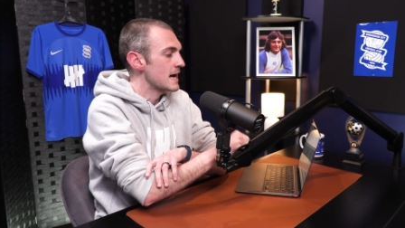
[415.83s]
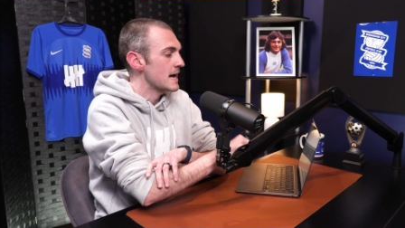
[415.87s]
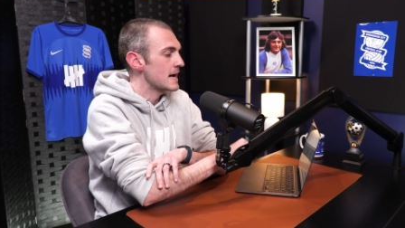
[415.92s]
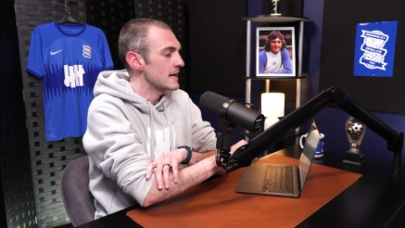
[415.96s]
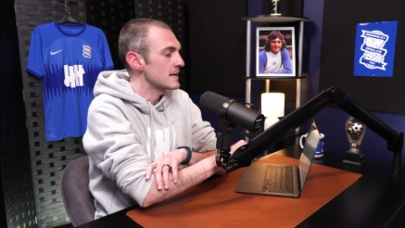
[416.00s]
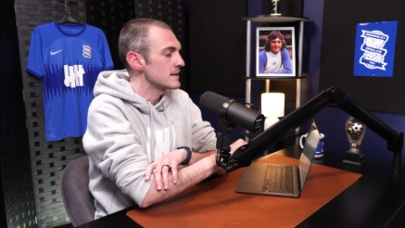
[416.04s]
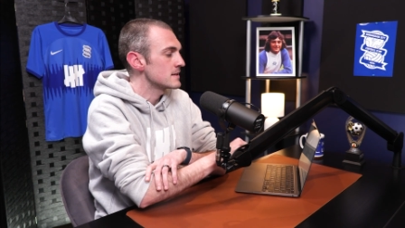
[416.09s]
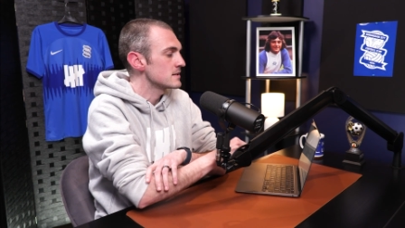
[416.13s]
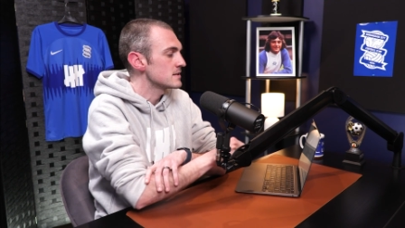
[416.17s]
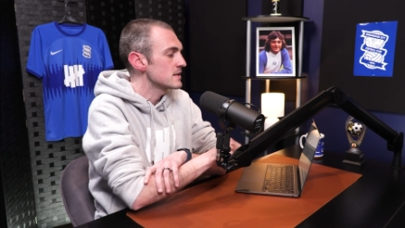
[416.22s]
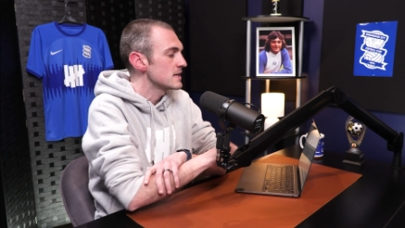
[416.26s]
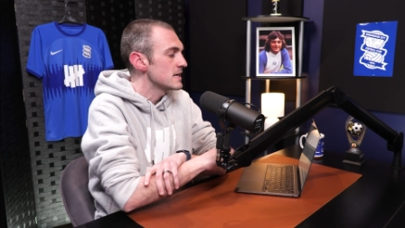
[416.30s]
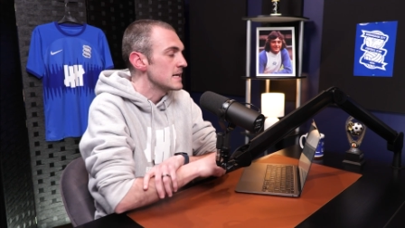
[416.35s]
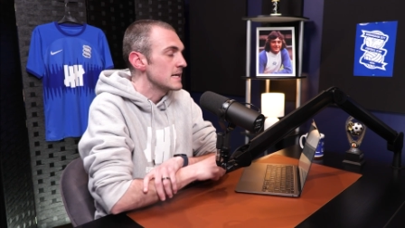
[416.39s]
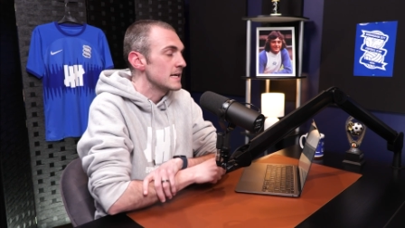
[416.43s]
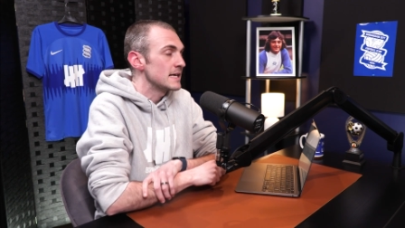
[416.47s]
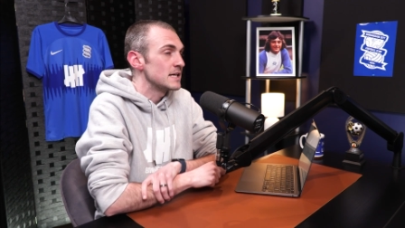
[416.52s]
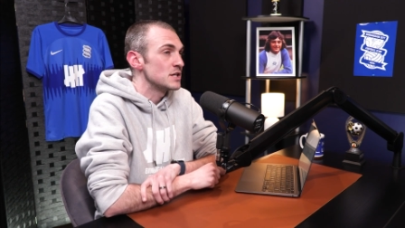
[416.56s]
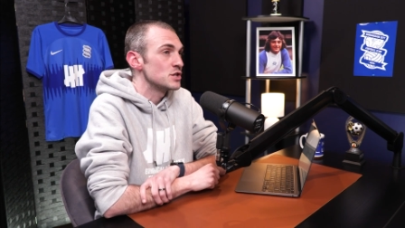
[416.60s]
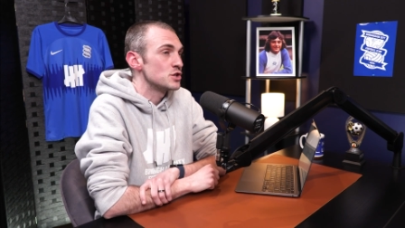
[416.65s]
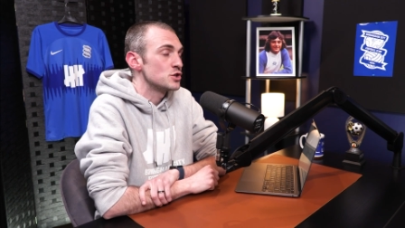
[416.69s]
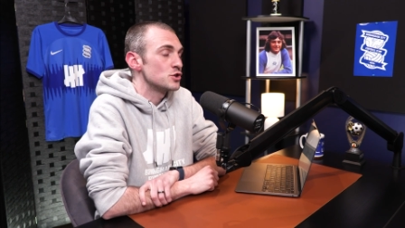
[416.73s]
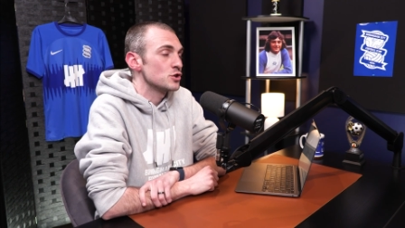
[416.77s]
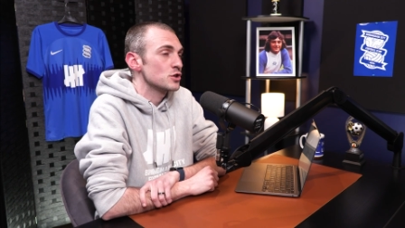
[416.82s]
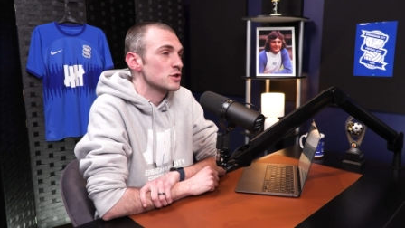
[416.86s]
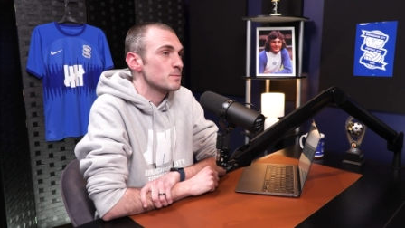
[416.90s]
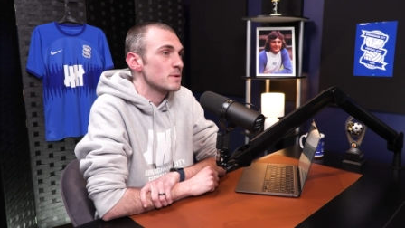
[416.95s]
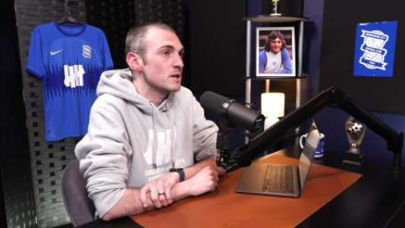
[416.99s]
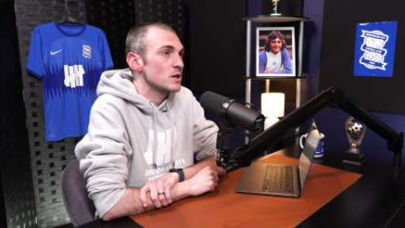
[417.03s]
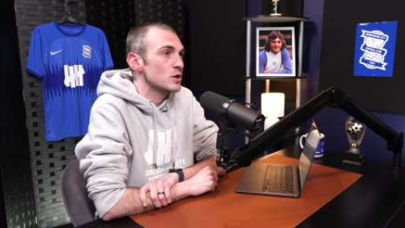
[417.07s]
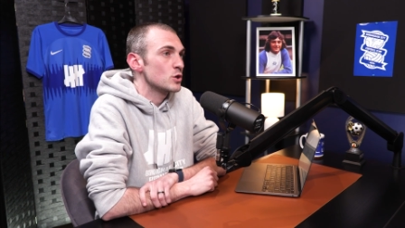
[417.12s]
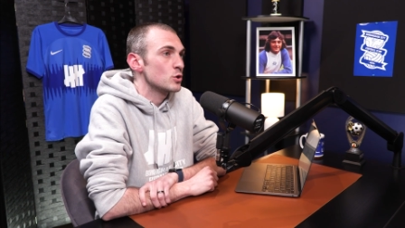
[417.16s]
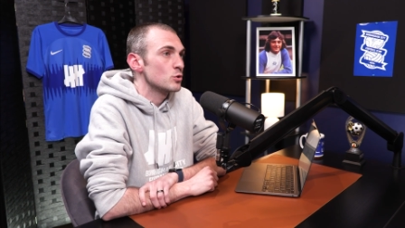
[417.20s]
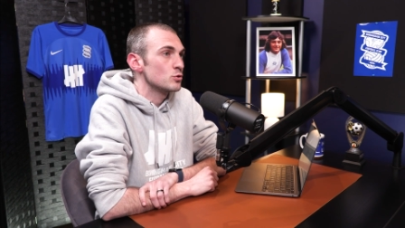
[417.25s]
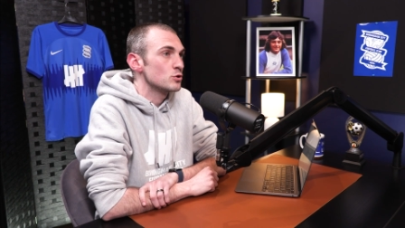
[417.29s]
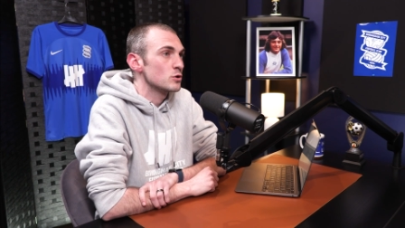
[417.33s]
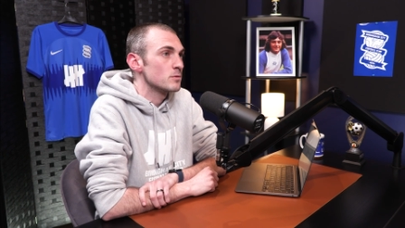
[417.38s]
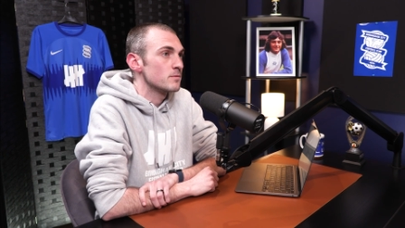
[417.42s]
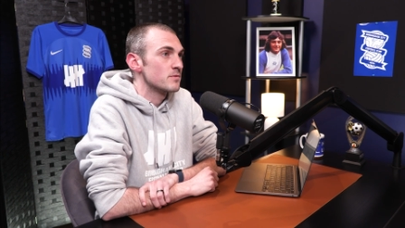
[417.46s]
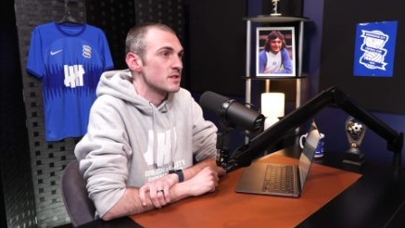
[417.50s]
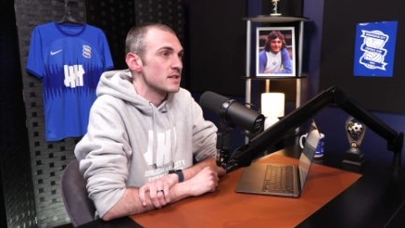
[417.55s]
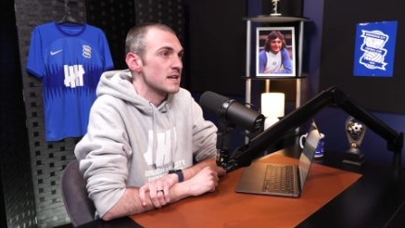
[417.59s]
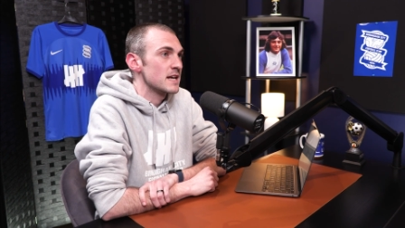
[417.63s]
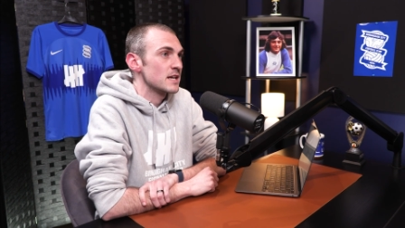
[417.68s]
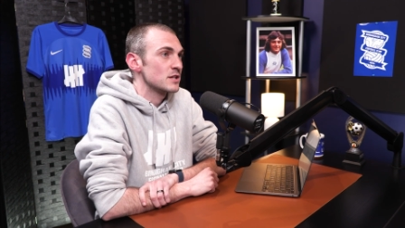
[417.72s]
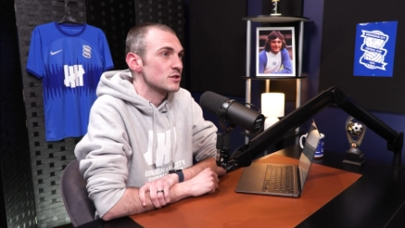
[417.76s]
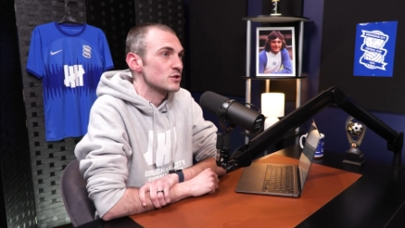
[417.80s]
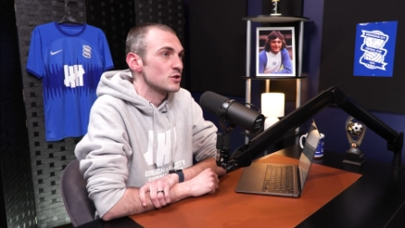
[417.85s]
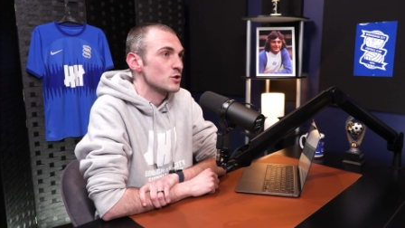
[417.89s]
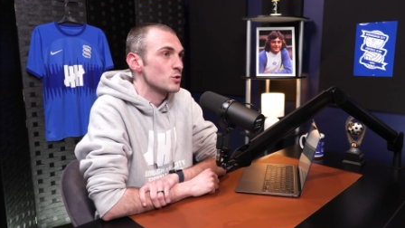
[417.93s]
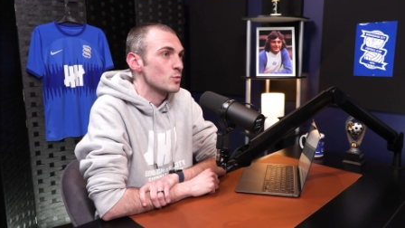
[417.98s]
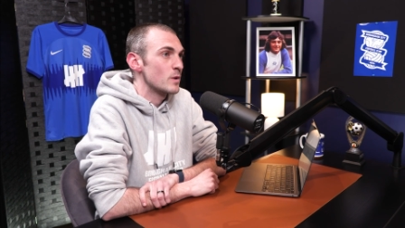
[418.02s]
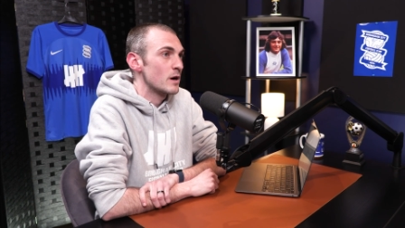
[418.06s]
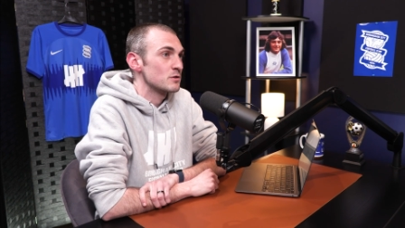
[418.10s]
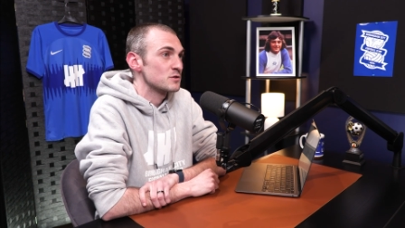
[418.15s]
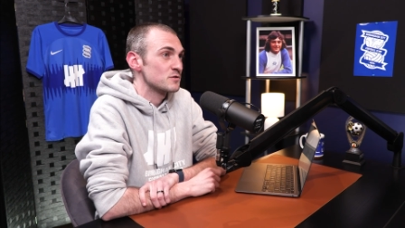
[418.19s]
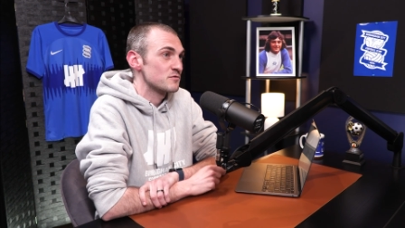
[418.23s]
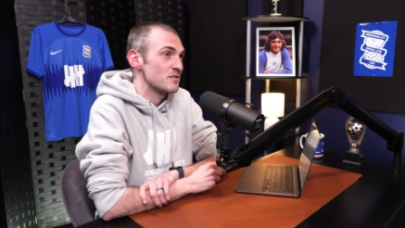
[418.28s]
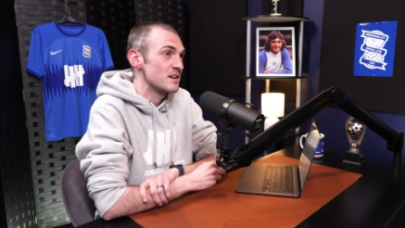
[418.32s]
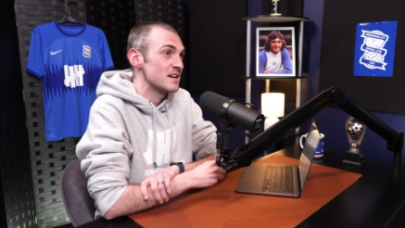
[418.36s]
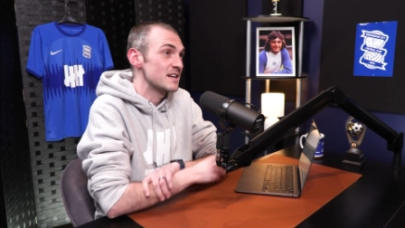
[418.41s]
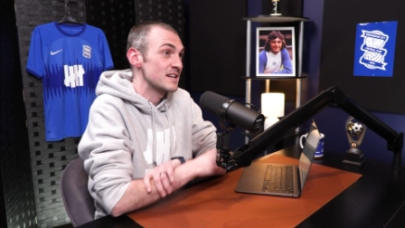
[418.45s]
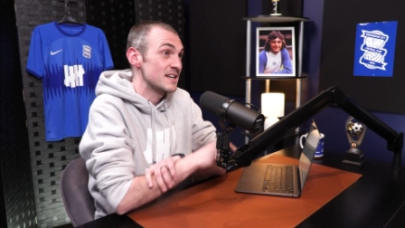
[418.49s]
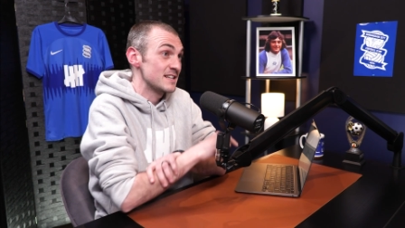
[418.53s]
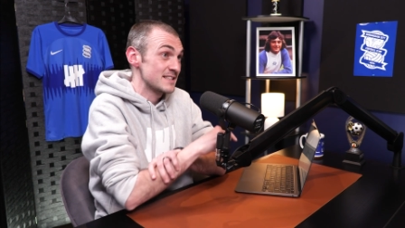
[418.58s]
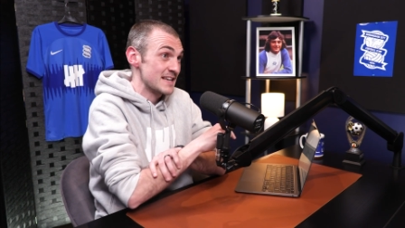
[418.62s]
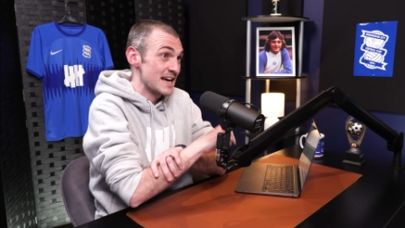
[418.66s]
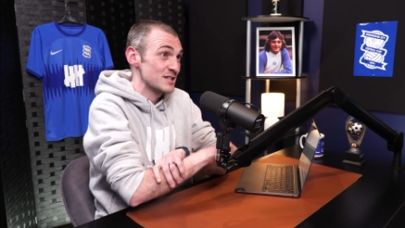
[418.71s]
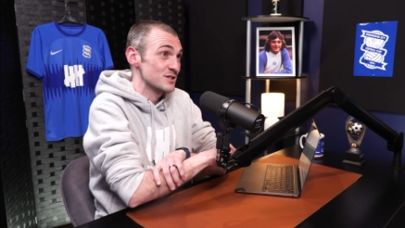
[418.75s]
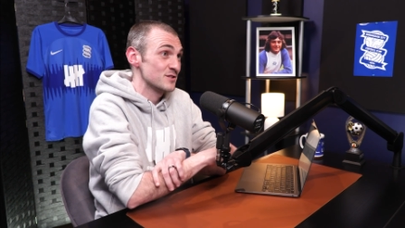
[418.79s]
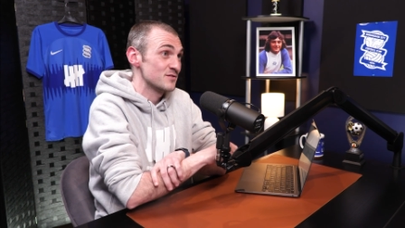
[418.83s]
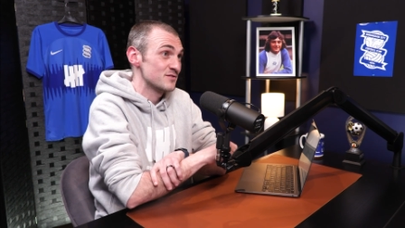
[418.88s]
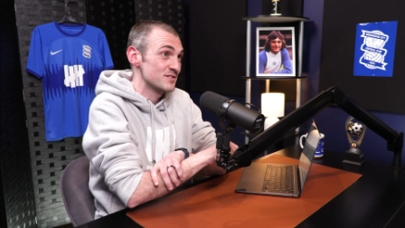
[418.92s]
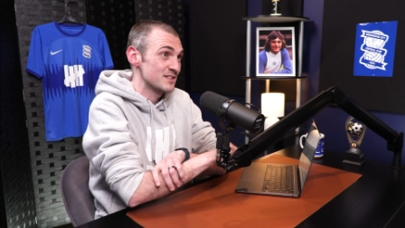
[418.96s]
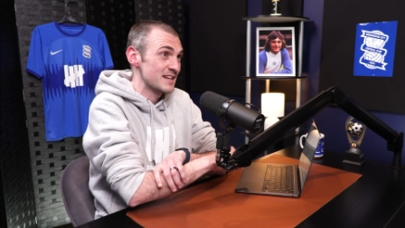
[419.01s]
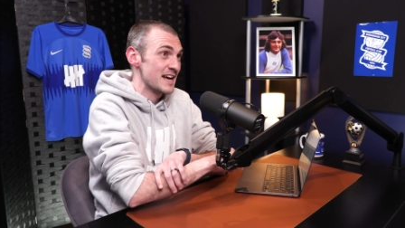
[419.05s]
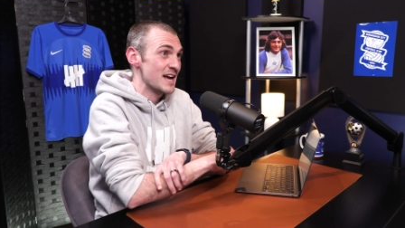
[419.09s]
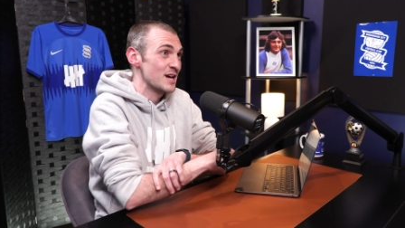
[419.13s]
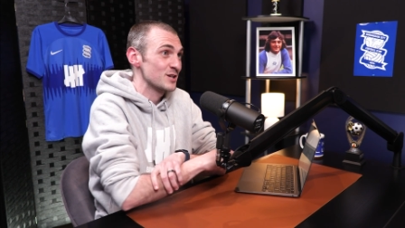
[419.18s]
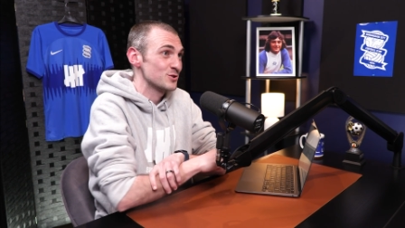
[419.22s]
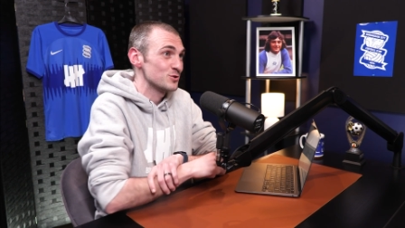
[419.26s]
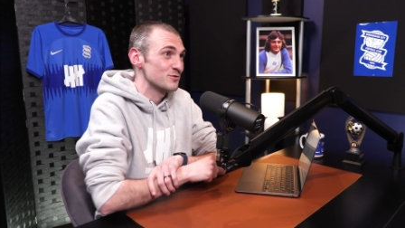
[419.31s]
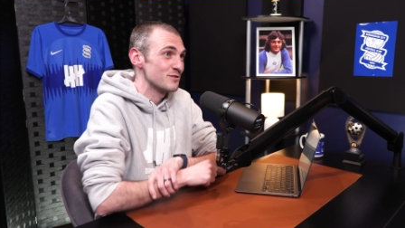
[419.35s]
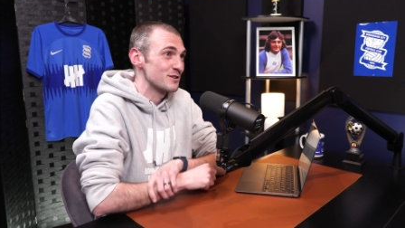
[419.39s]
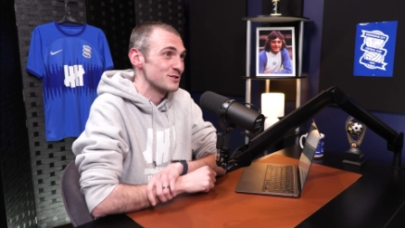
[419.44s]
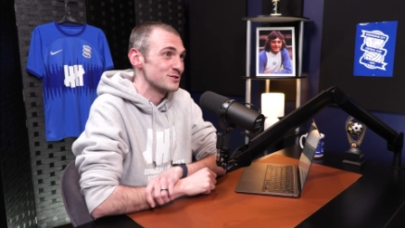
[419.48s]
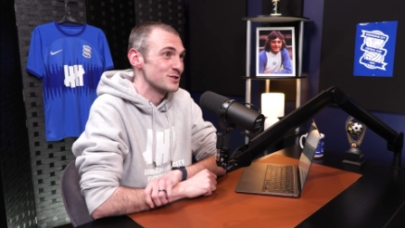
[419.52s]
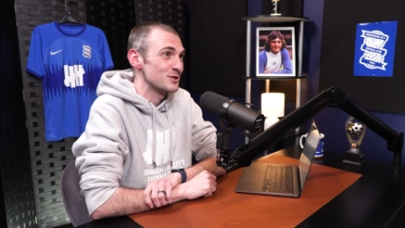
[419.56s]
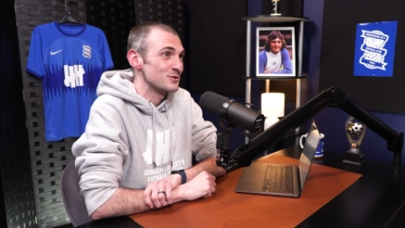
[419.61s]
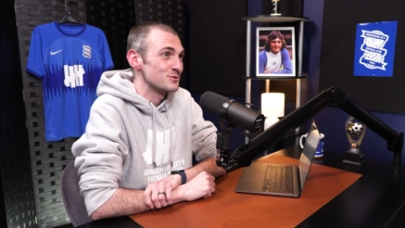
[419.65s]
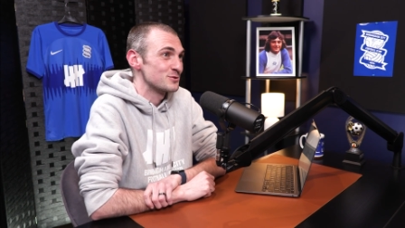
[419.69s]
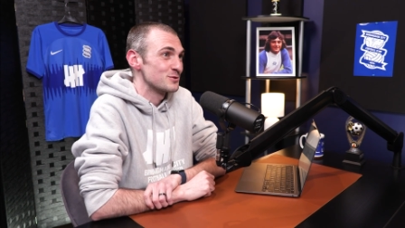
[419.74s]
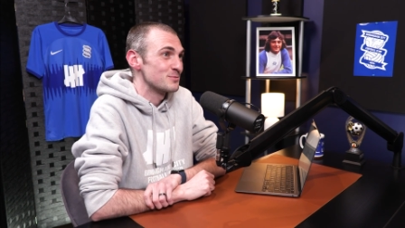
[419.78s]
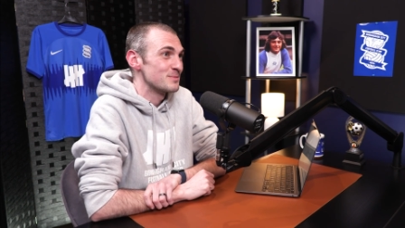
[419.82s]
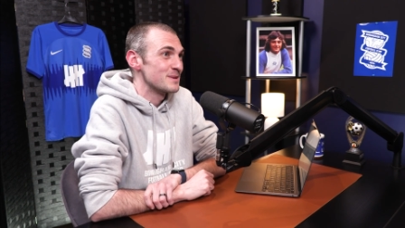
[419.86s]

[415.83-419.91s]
And he's just been called up for the next 2 Welsh friendlies as of today. I saw it on social